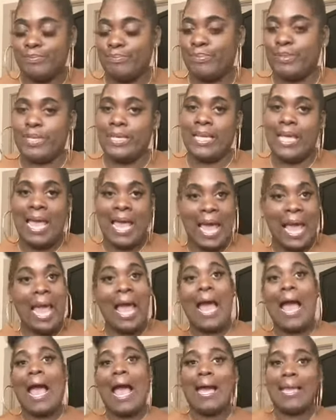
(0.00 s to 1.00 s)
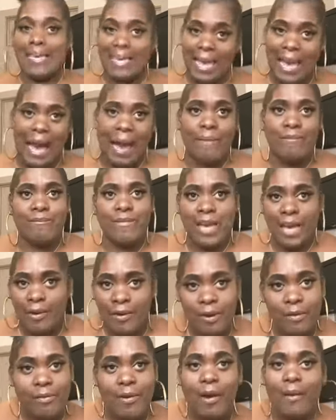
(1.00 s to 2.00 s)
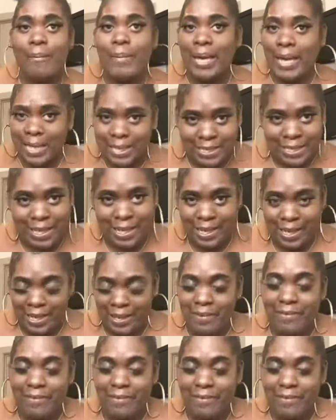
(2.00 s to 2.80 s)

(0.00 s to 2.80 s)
But yeah, I'm very romantic.